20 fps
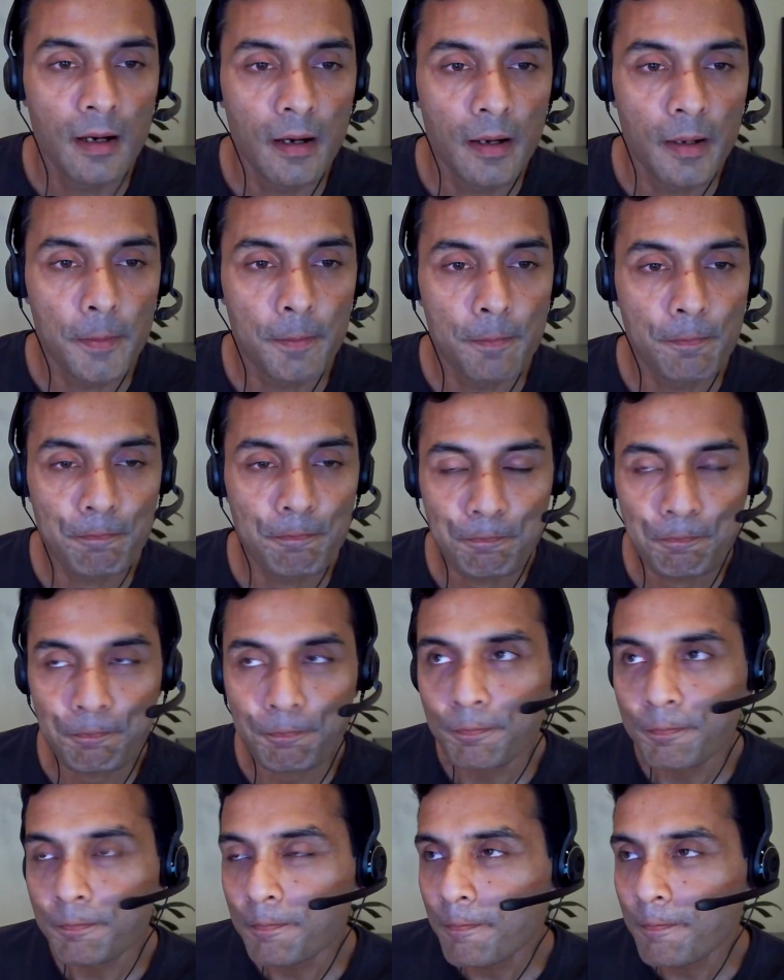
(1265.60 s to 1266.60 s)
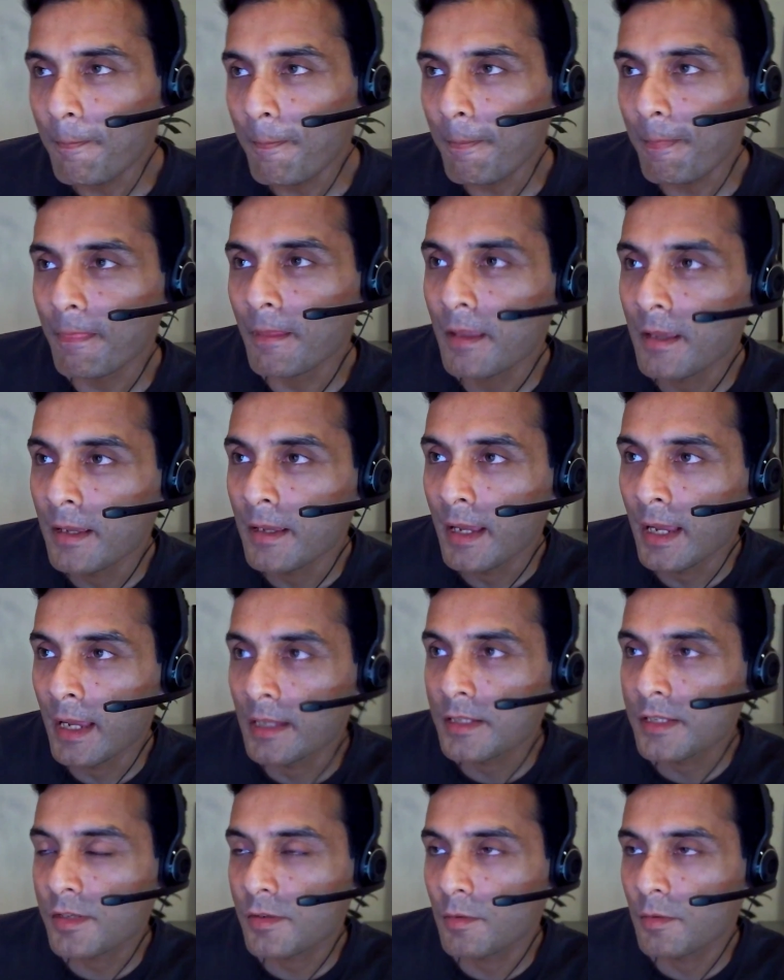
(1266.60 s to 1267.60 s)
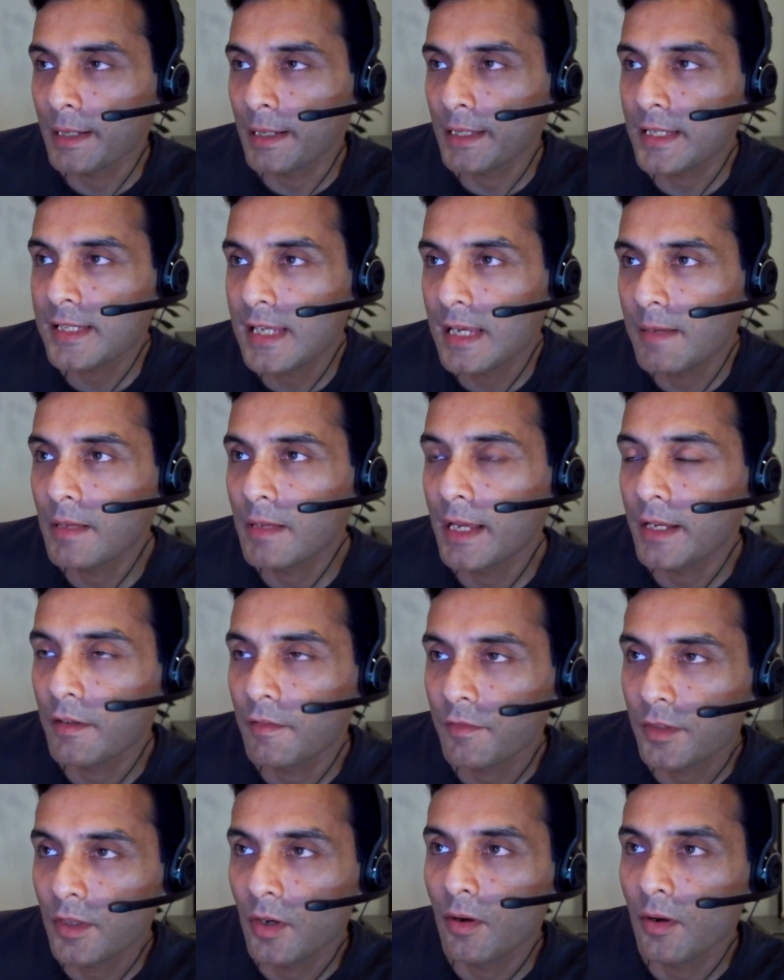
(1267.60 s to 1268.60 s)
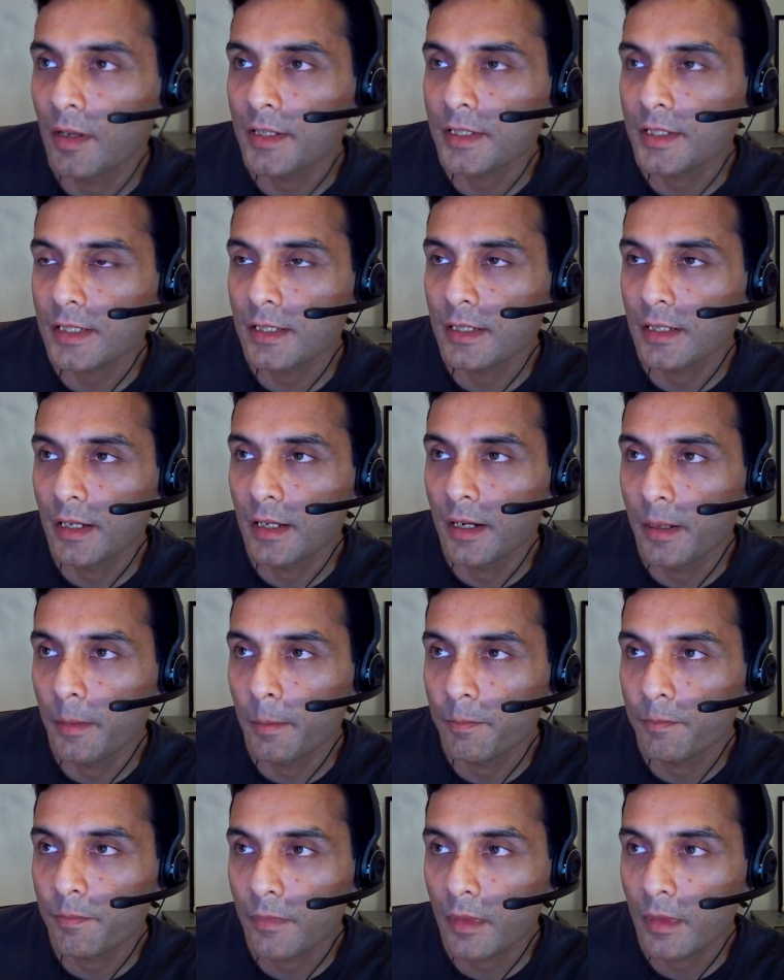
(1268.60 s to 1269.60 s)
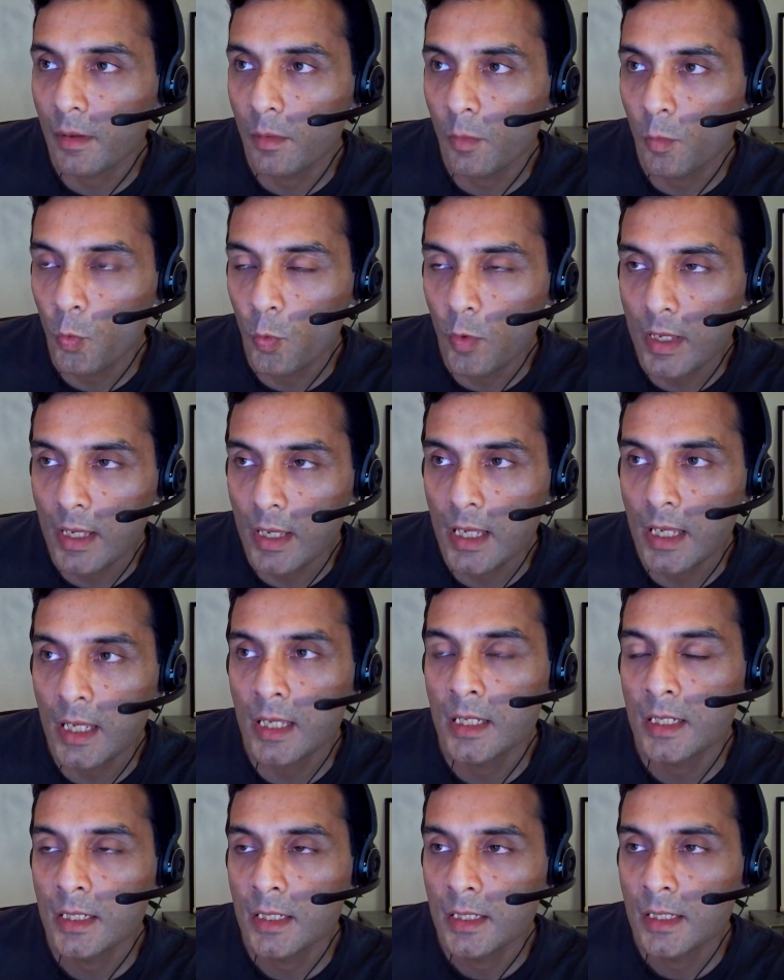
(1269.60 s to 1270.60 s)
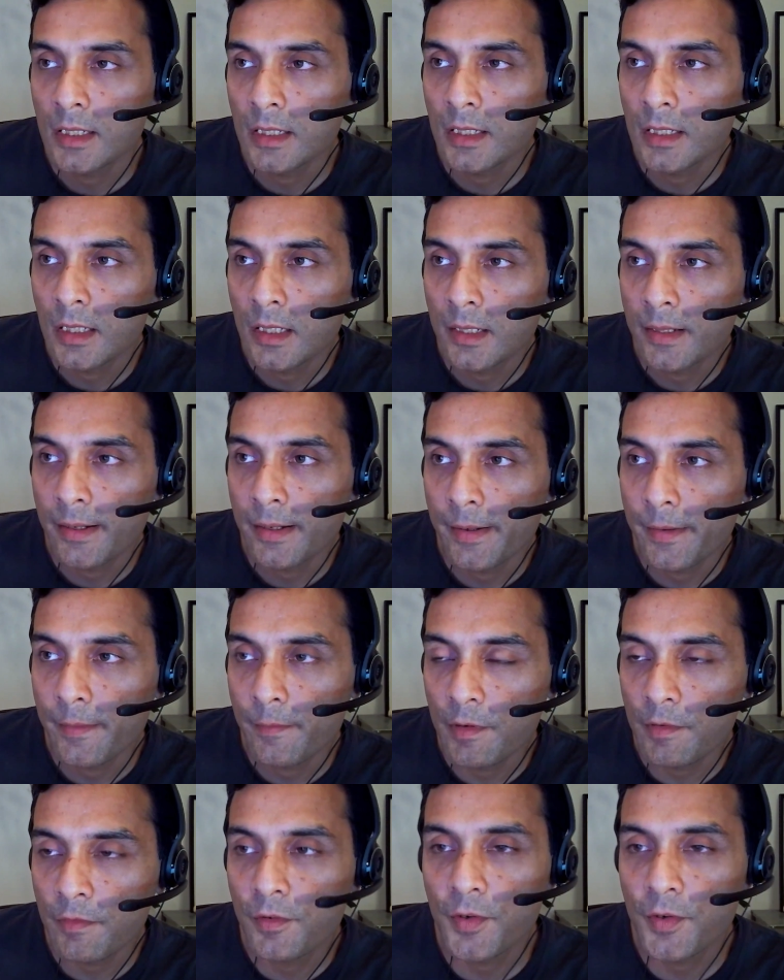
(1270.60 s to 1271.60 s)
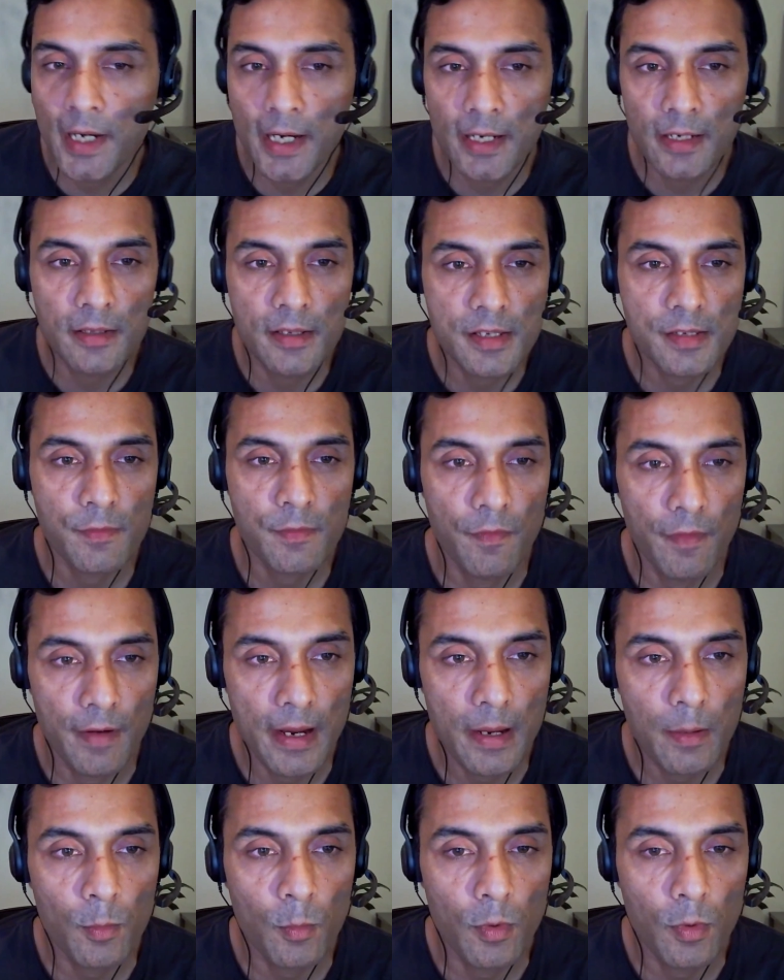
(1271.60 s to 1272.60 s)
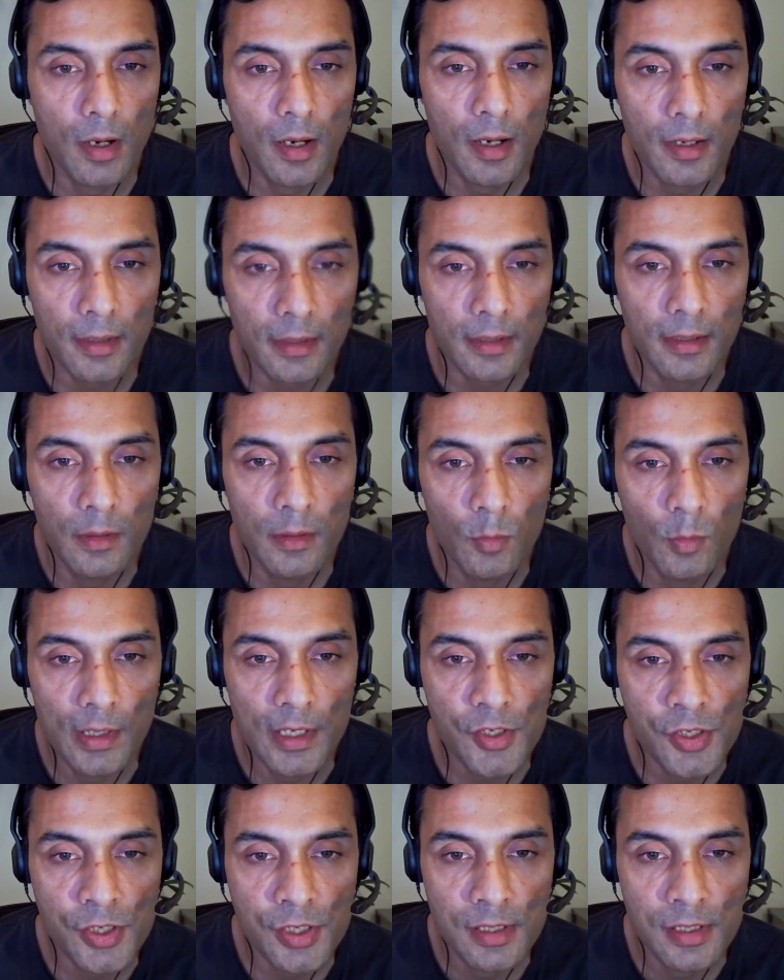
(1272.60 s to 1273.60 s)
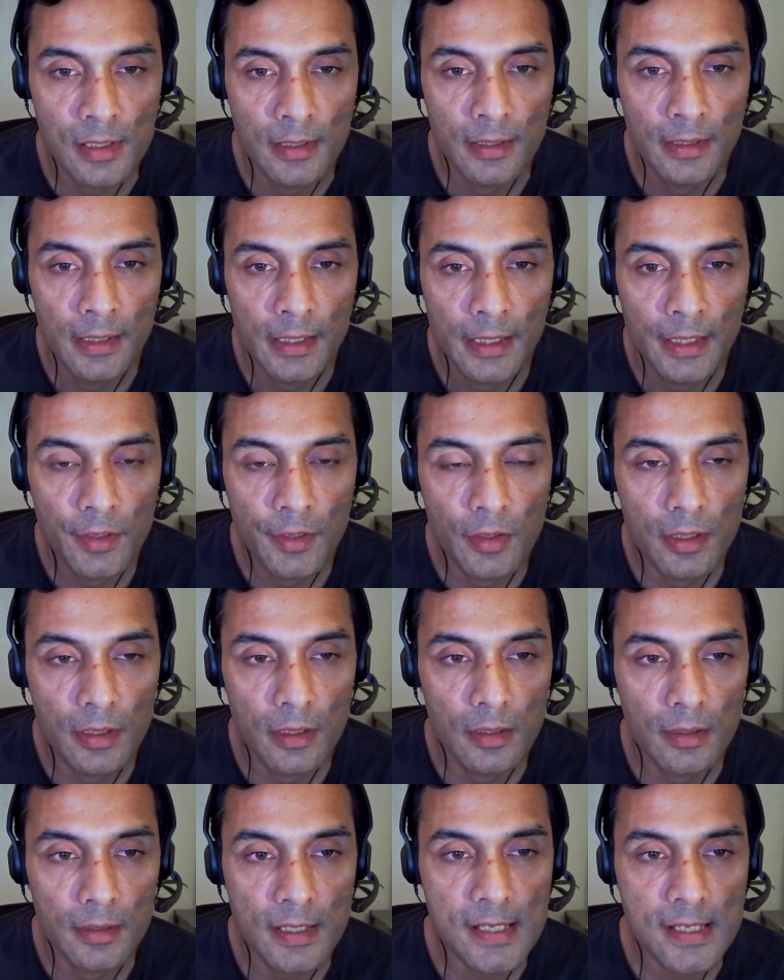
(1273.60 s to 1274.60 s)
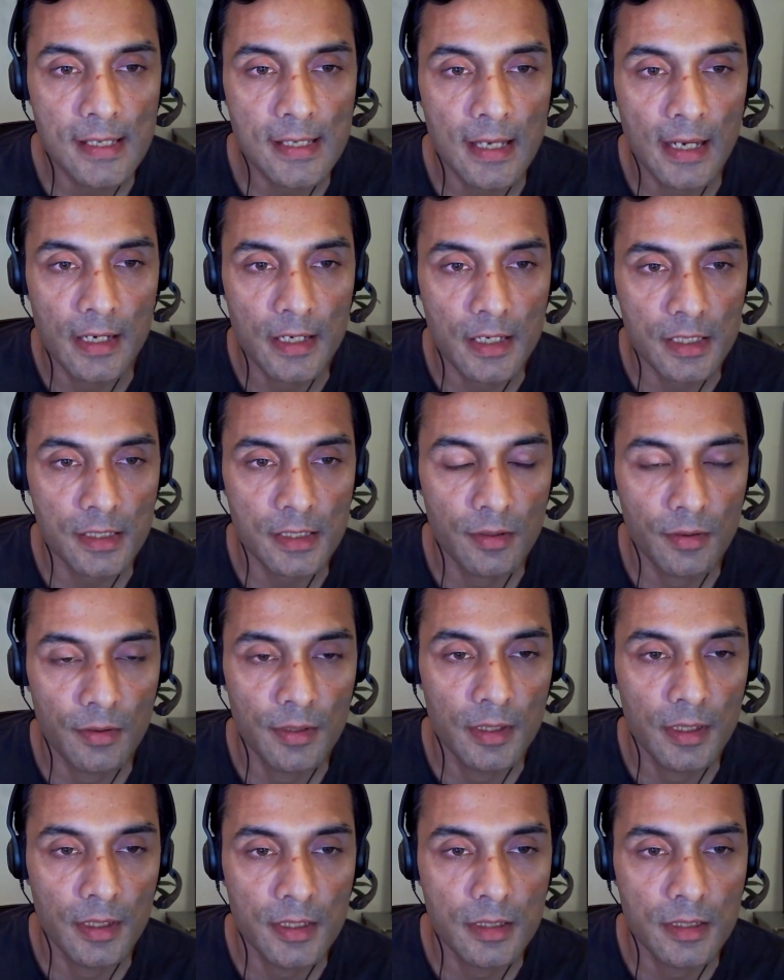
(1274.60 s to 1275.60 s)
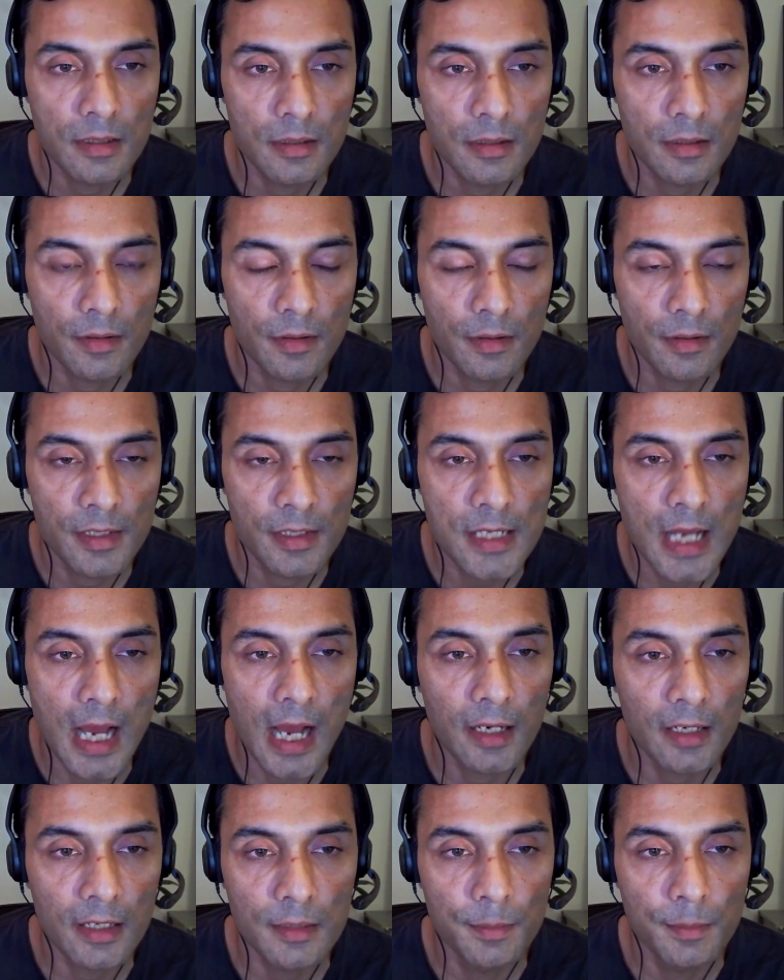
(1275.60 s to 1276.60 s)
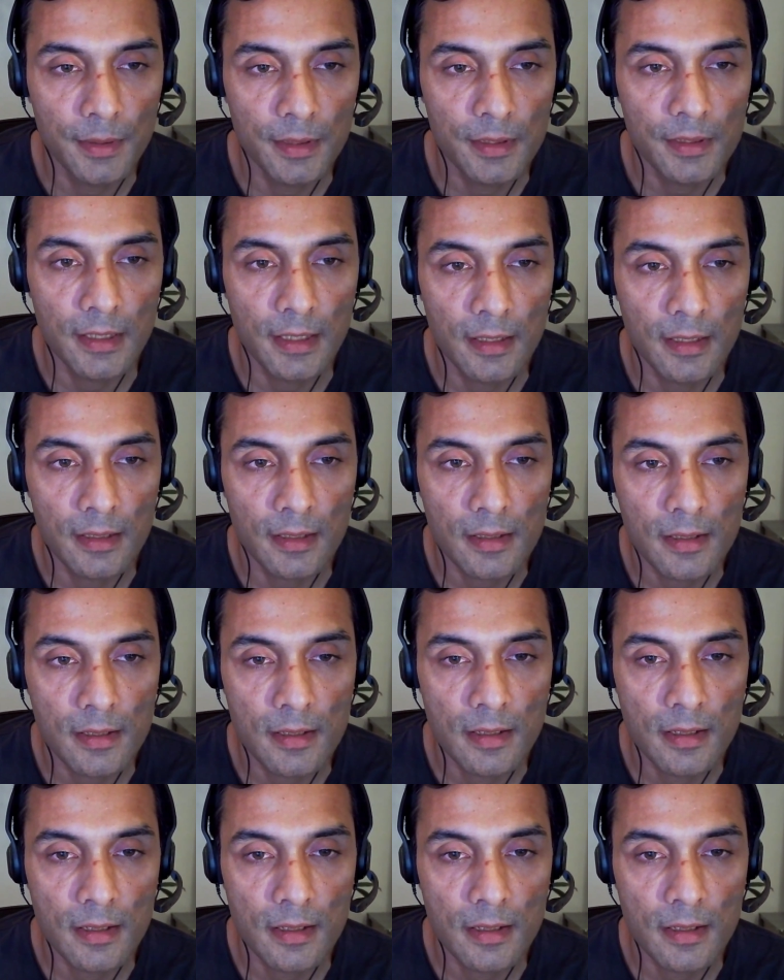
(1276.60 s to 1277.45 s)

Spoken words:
And so, by the same line of thought, we've created this framework in which the site or the target building,